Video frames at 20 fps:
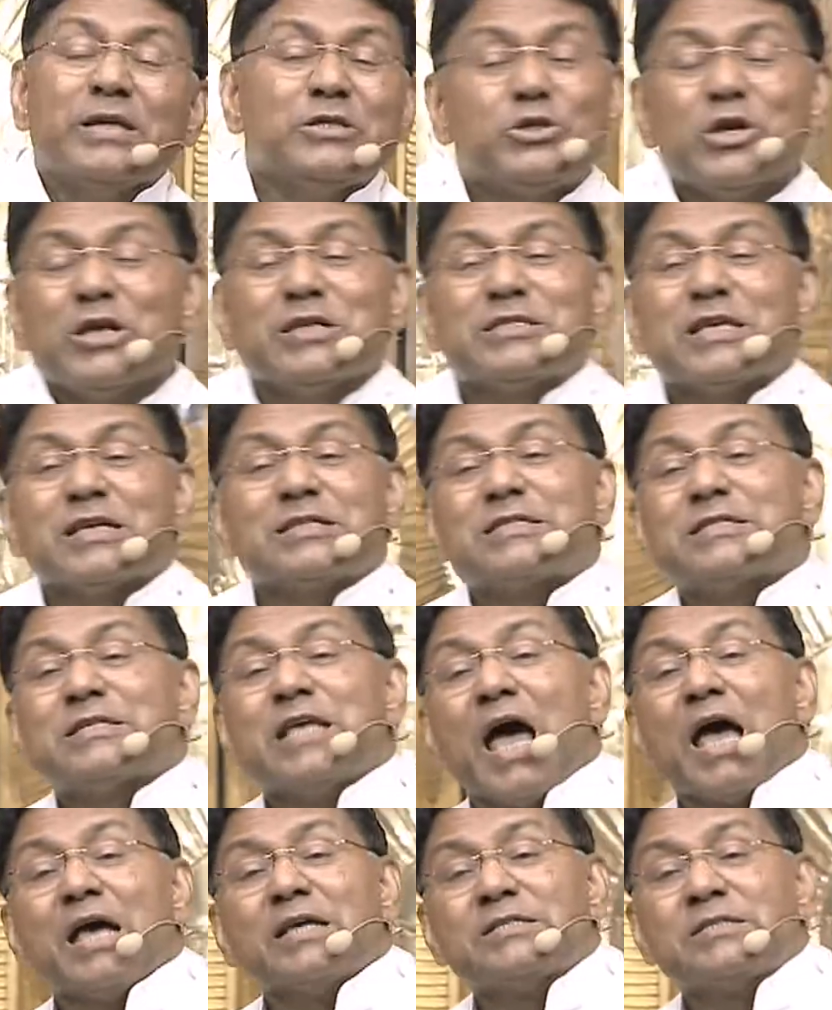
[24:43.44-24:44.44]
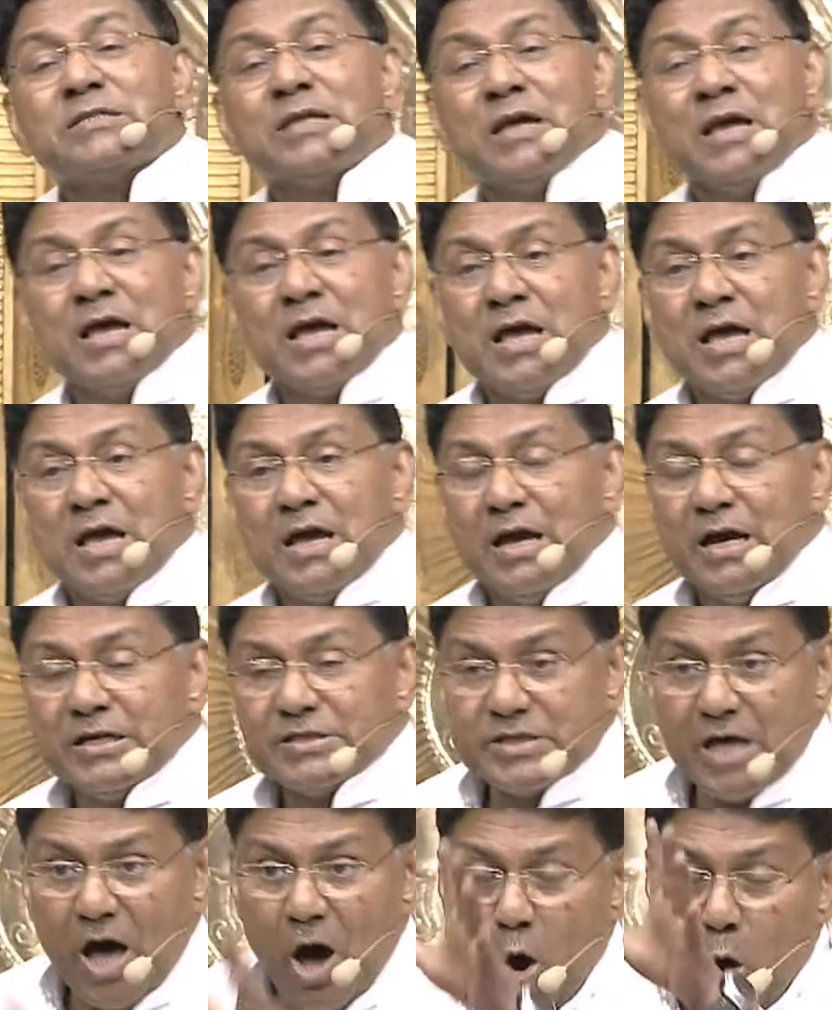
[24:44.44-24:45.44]
Jesus says, it's
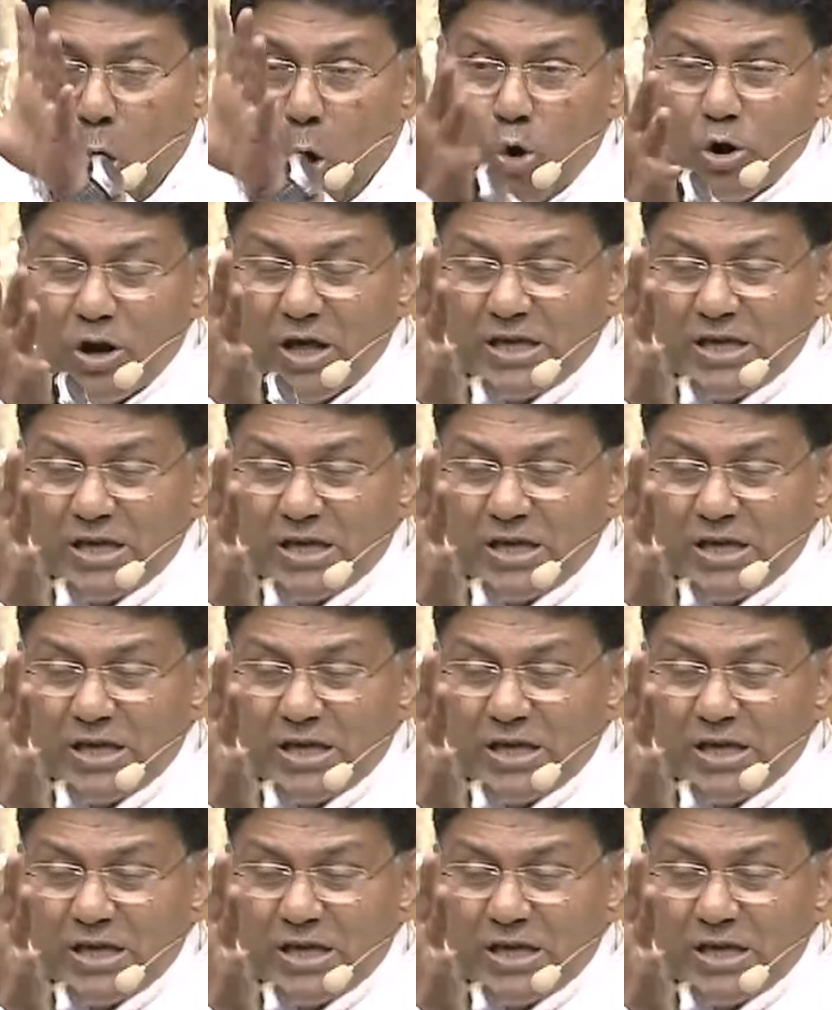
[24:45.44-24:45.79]
the Holy